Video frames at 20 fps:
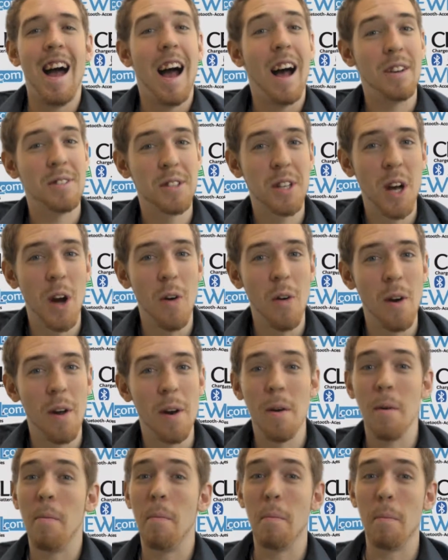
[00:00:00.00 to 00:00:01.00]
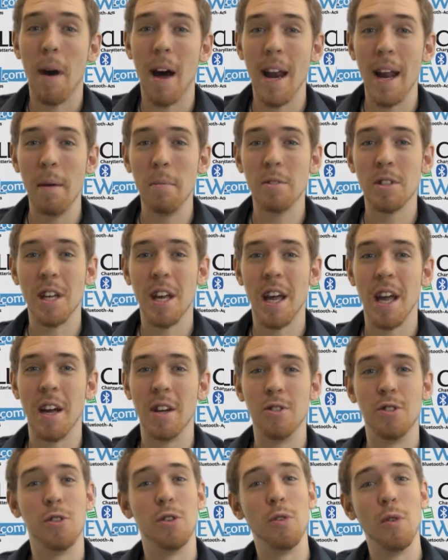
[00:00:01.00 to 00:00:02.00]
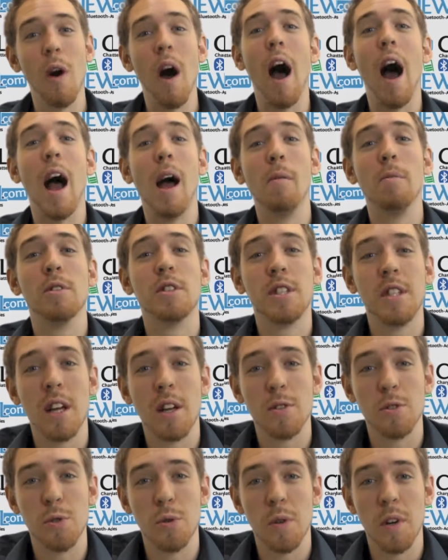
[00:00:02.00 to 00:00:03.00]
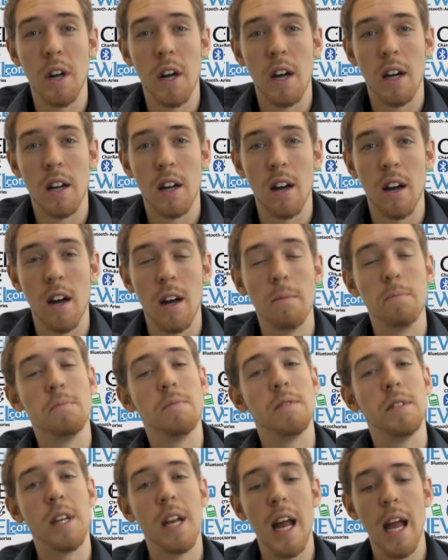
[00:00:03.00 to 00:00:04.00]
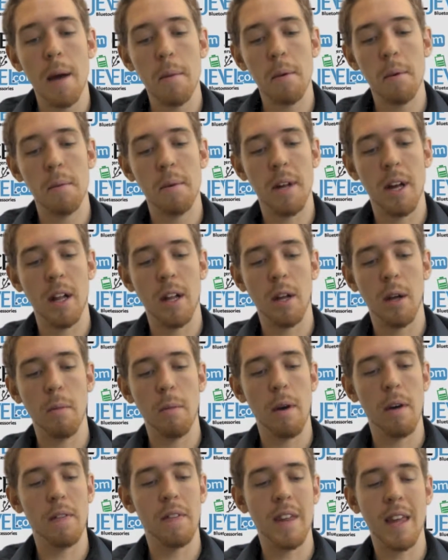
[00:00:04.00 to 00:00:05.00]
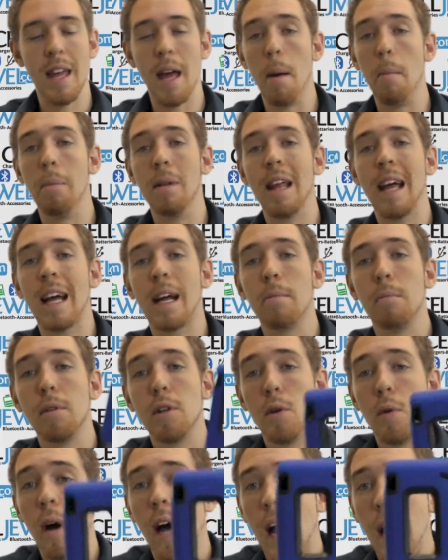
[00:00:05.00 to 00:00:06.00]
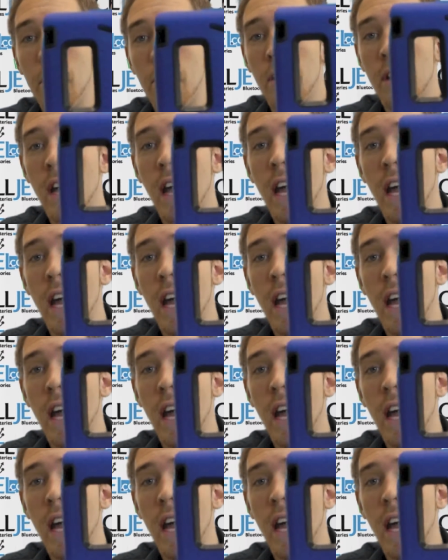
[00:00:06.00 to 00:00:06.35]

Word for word: How's it going? My name is Andrew. I'm with CellJewel.com. Today I'm going to be telling you about the black and blue hybrid